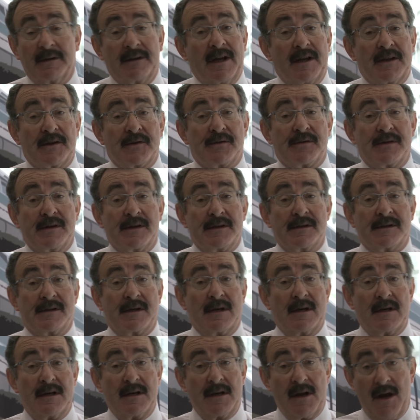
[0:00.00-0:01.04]
The answer is
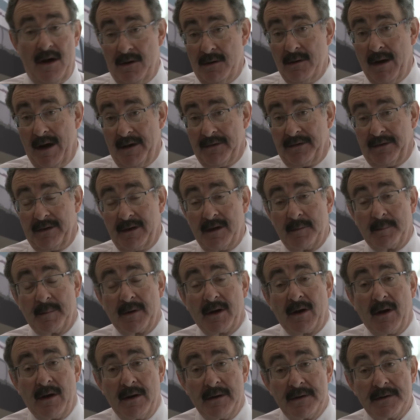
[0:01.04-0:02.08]
no, I think,
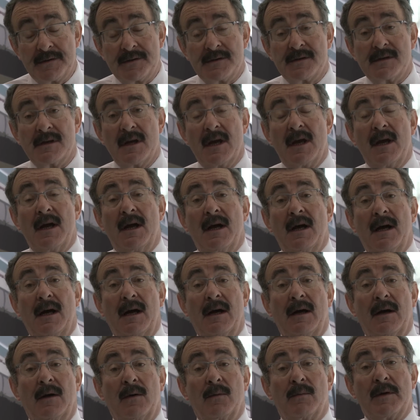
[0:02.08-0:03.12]
because
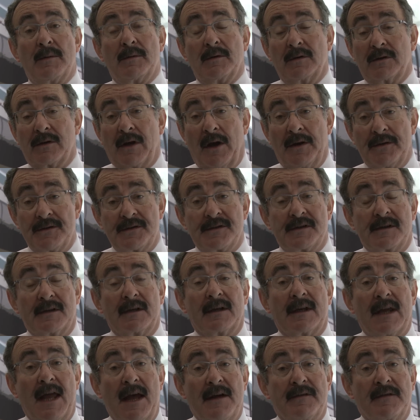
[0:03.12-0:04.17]
we will
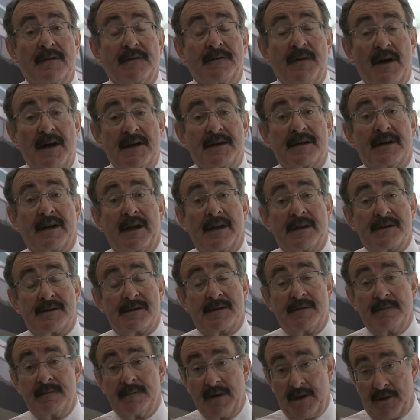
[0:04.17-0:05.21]
constantly have a fight
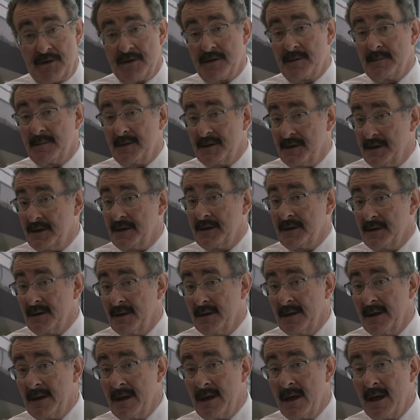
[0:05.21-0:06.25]
against infection,
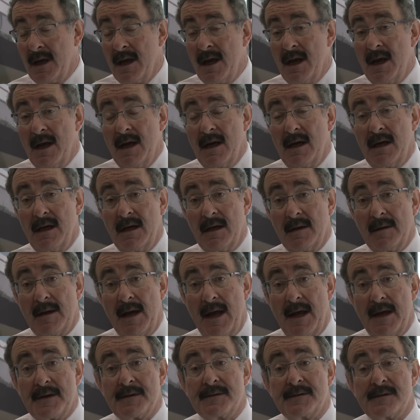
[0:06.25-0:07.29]
particularly
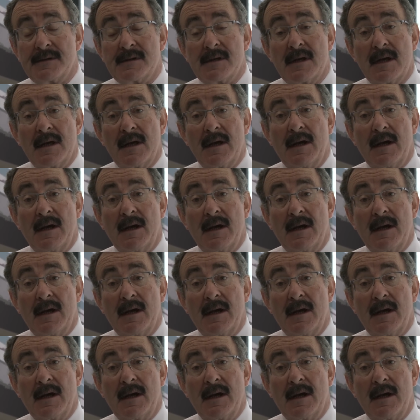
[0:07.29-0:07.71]
as